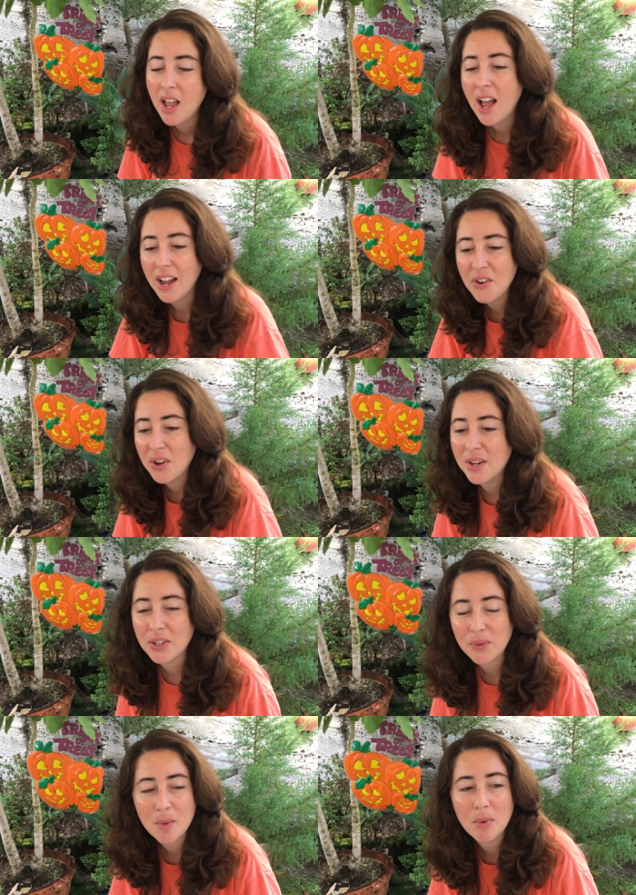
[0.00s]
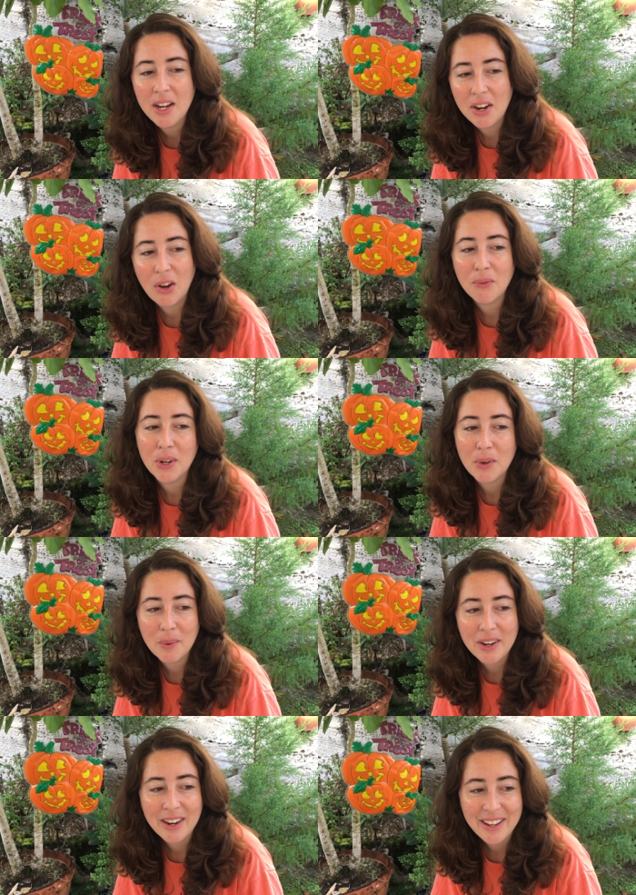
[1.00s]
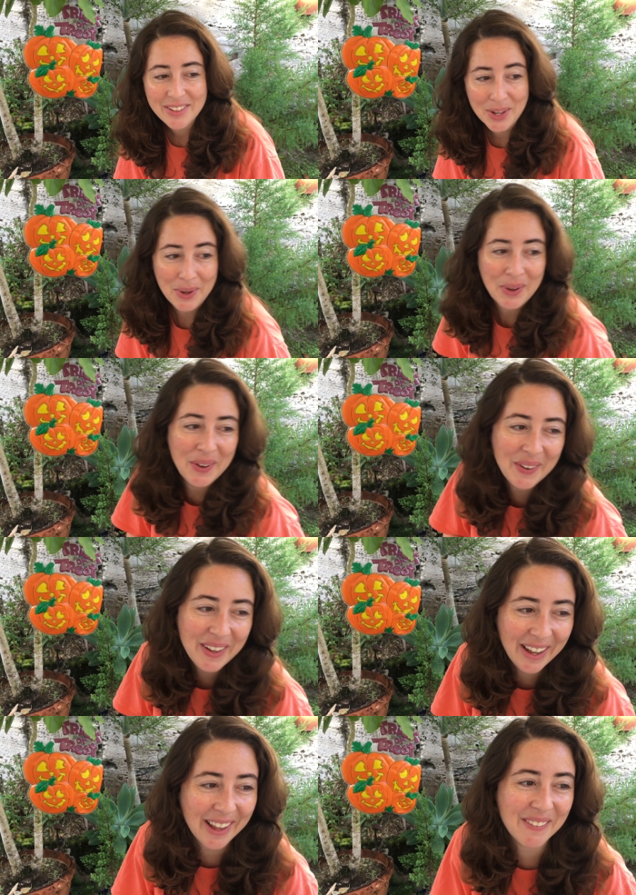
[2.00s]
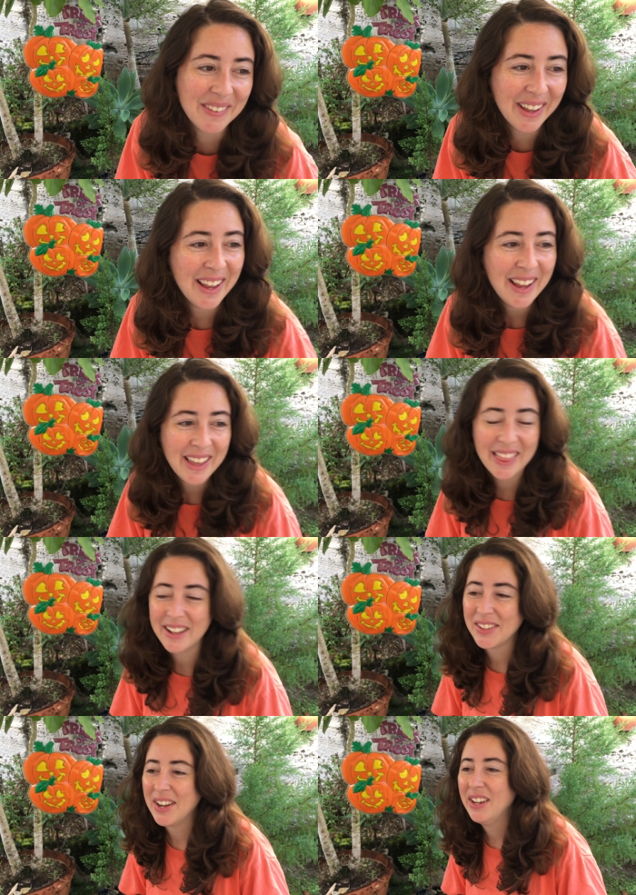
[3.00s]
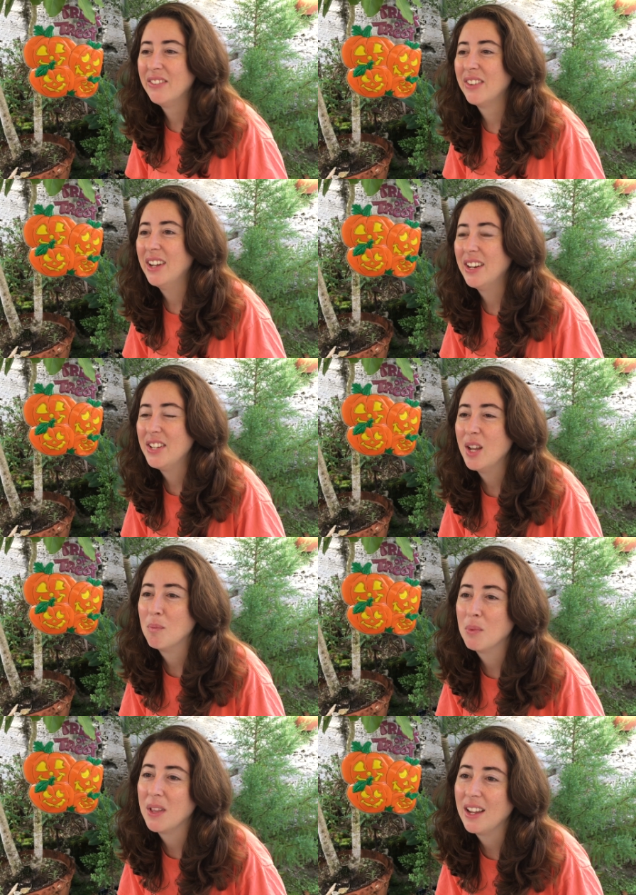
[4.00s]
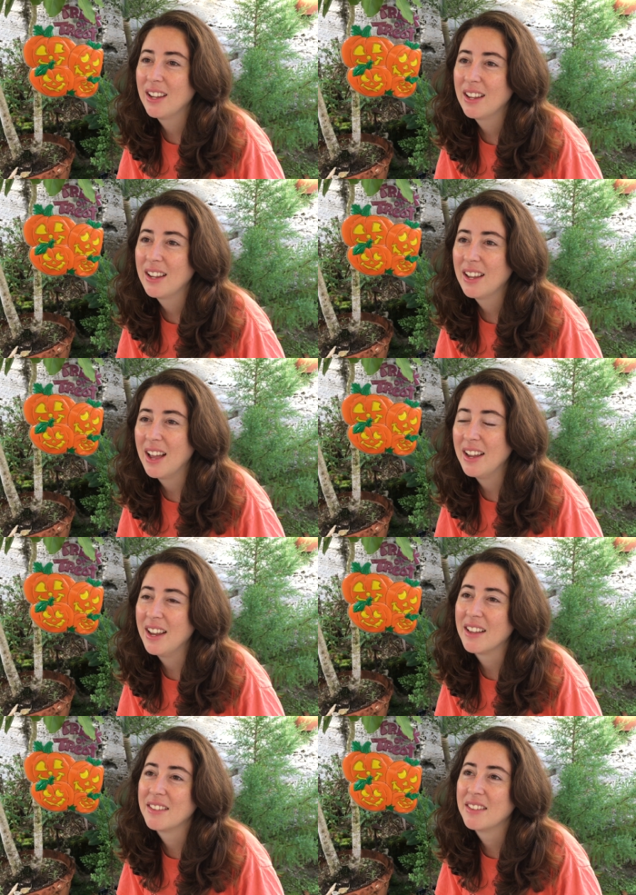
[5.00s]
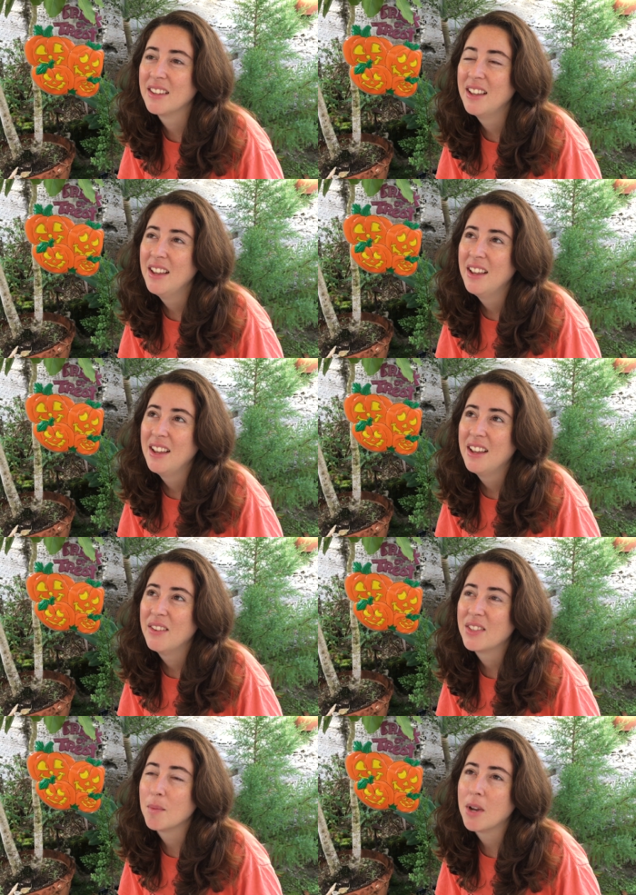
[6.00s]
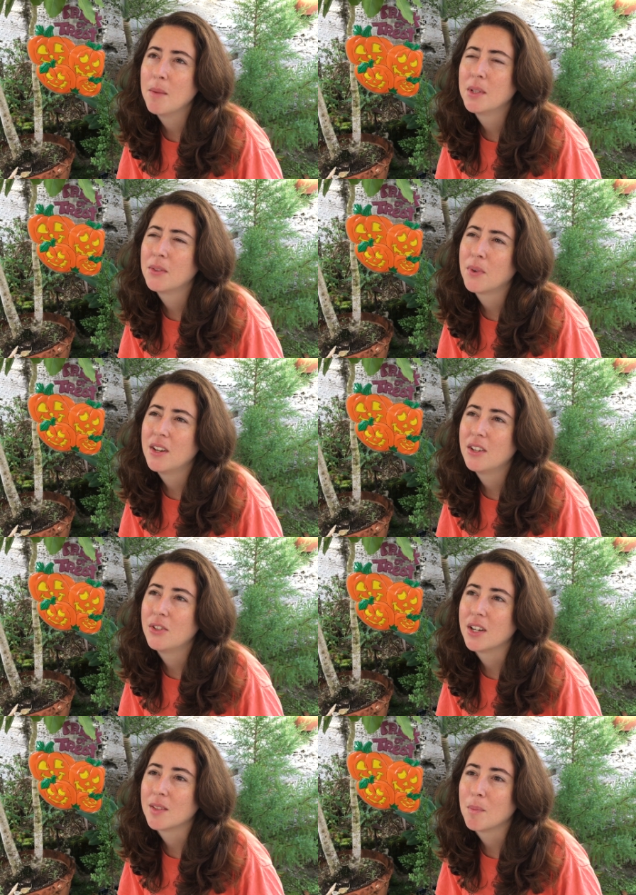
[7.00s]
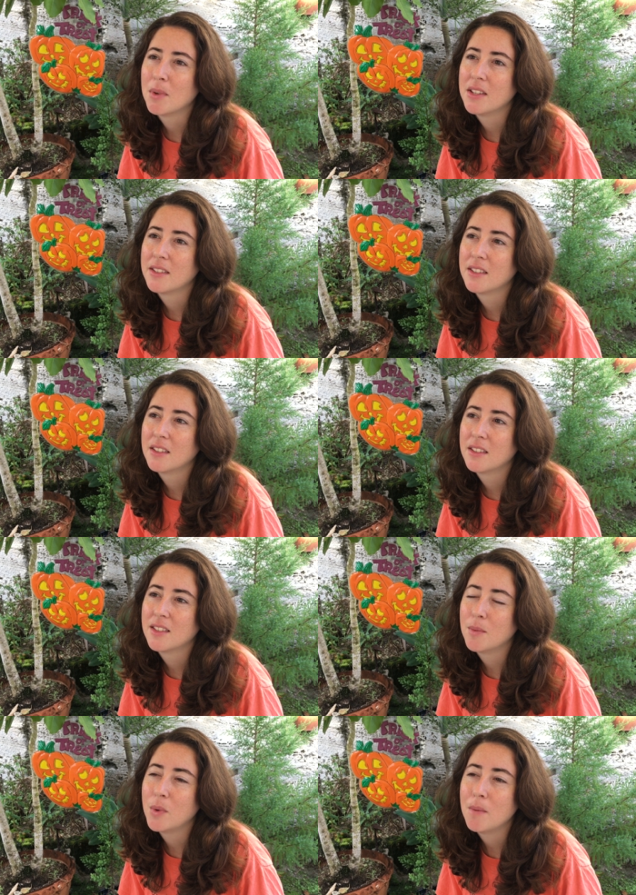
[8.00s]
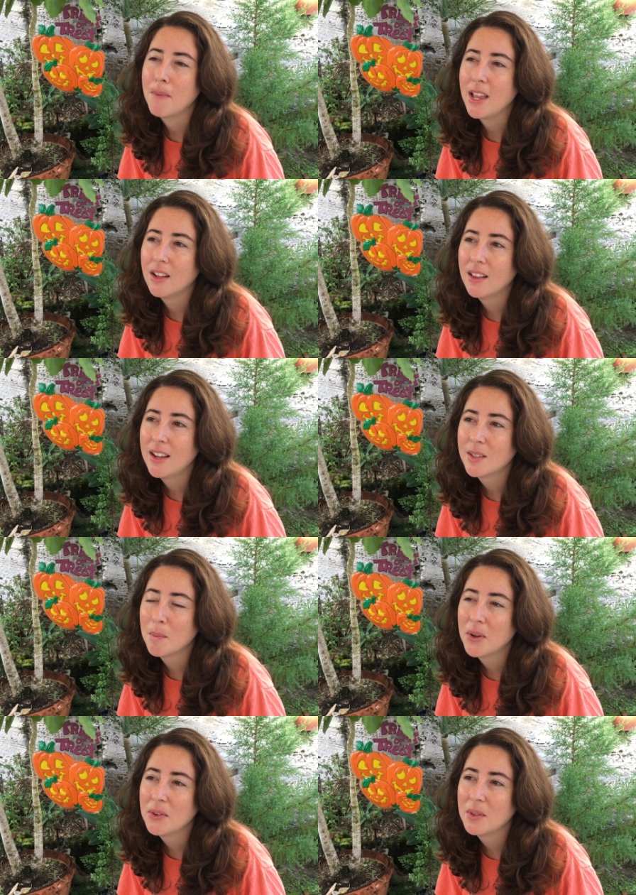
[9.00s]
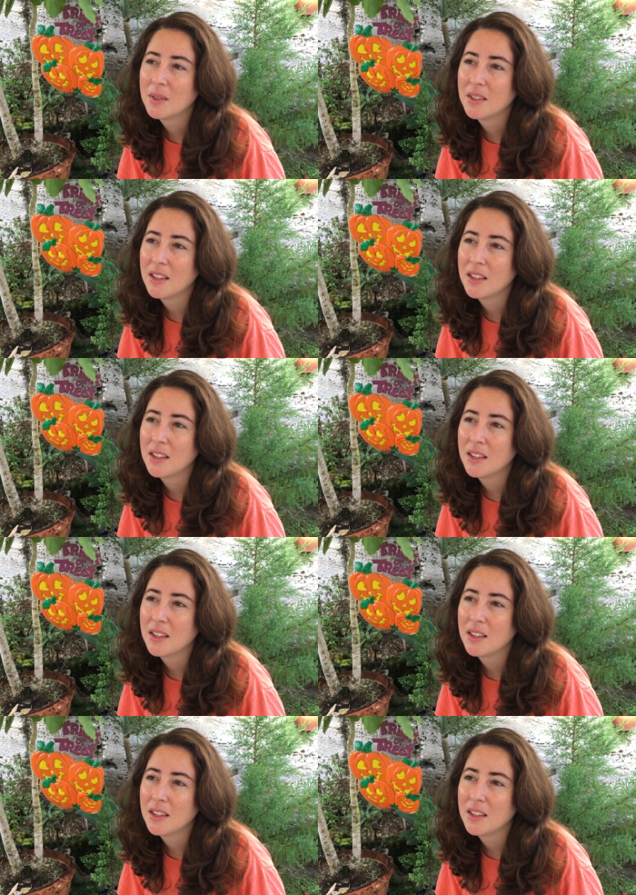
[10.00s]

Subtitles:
I don't know, I just felt pretty confident wearing it. So that's kind of a tip. Like, I guess sometimes it's fun to dress up as someone male, I suppose.